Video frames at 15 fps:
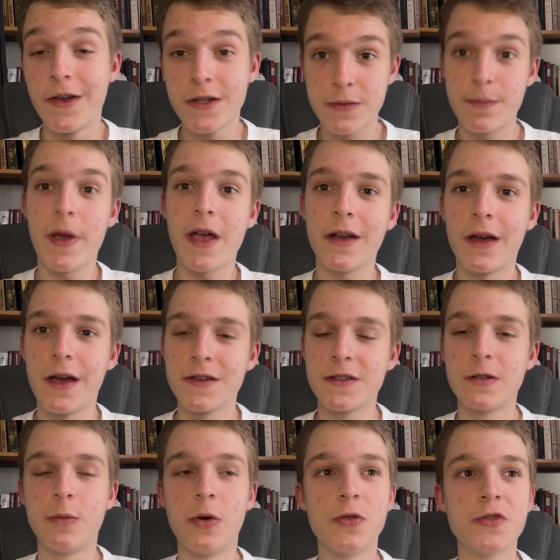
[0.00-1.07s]
Spain
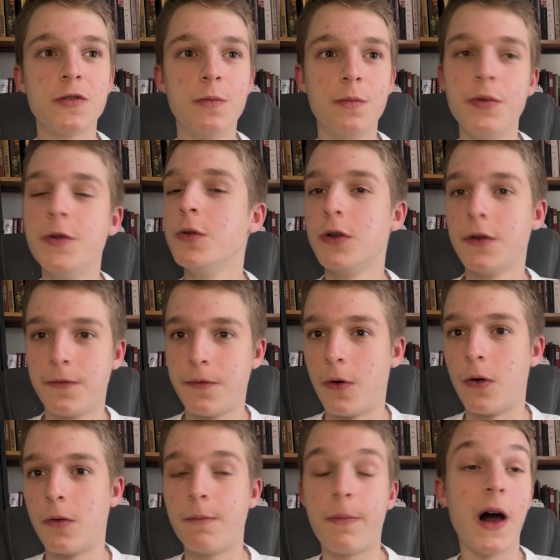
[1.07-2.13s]
has the most
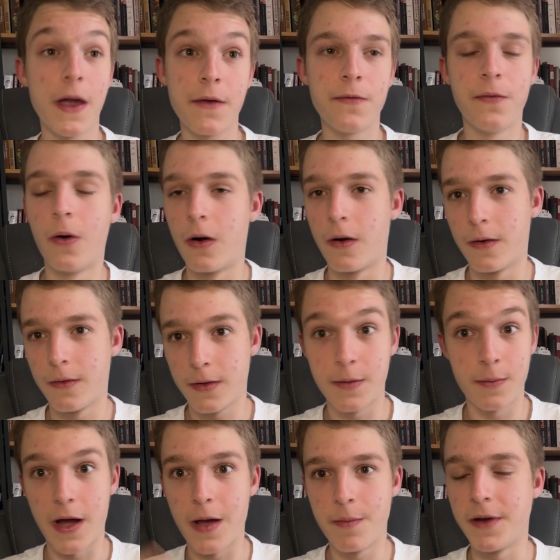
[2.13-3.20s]
beautiful, by far,
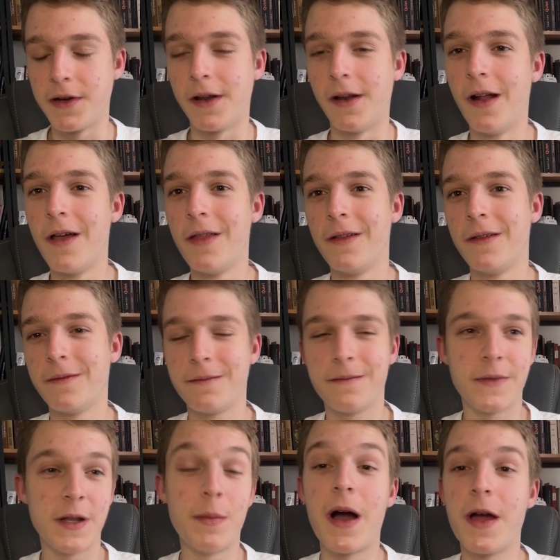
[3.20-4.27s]
in my opinion,
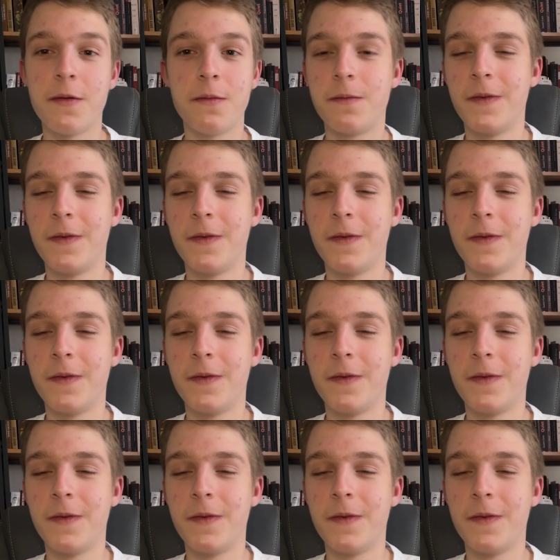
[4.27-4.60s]
in my